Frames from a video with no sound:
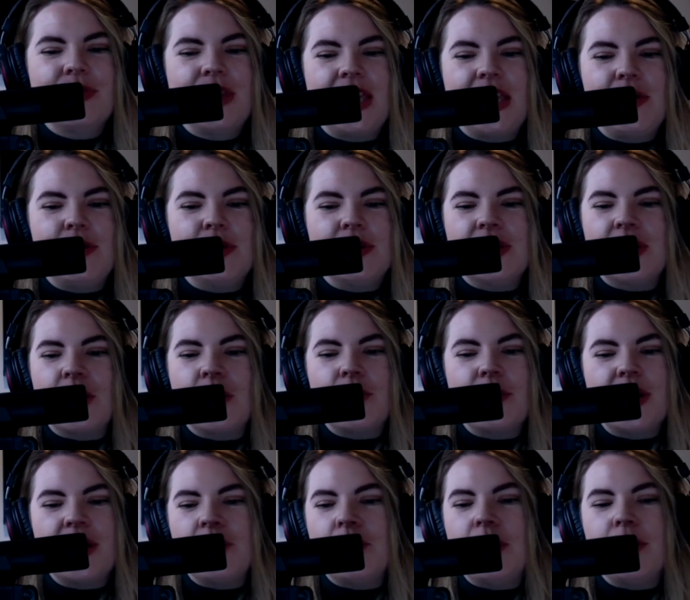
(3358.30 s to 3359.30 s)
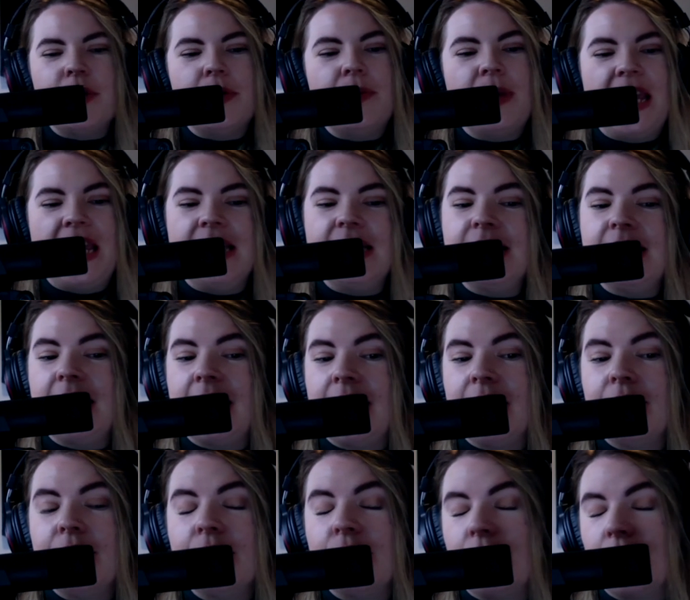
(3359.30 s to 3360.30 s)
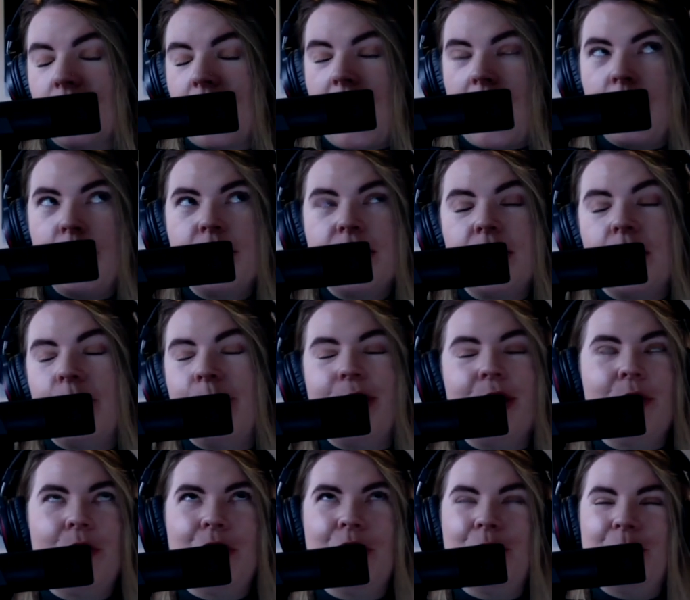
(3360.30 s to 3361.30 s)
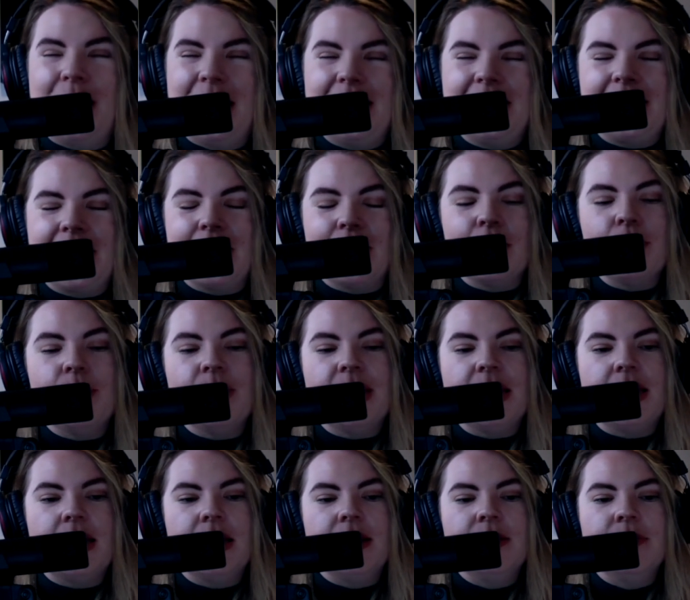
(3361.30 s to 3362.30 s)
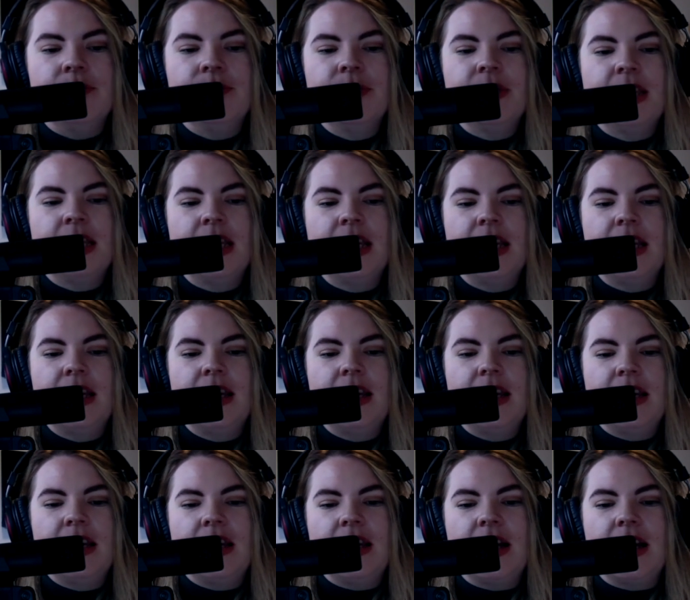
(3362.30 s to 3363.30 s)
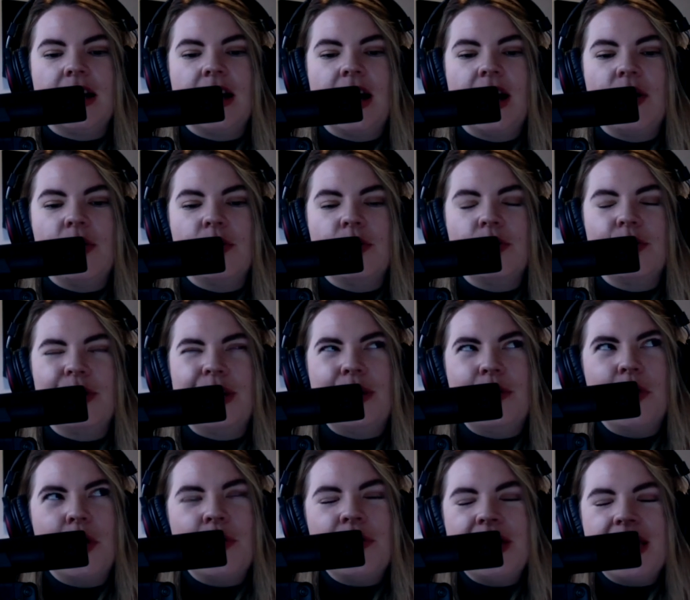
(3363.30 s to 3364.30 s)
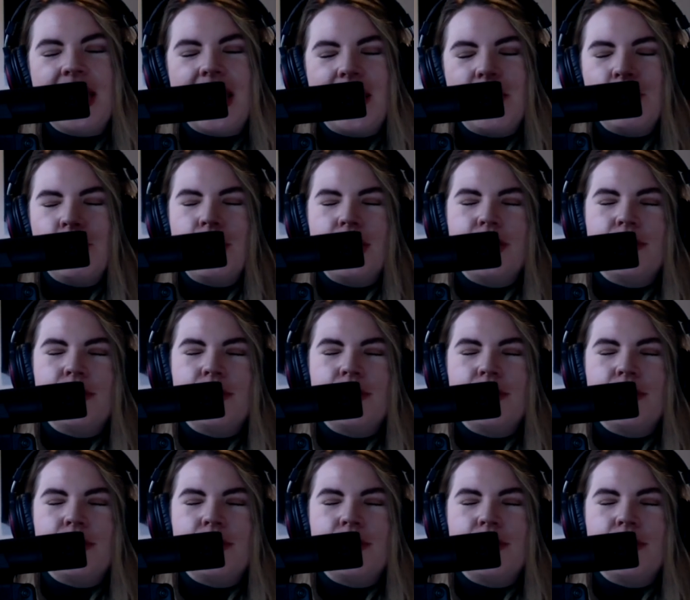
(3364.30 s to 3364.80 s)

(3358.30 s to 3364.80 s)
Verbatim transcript: He was hoping we would paint together, or I was hoping we would paint together. But then, um, when the moment came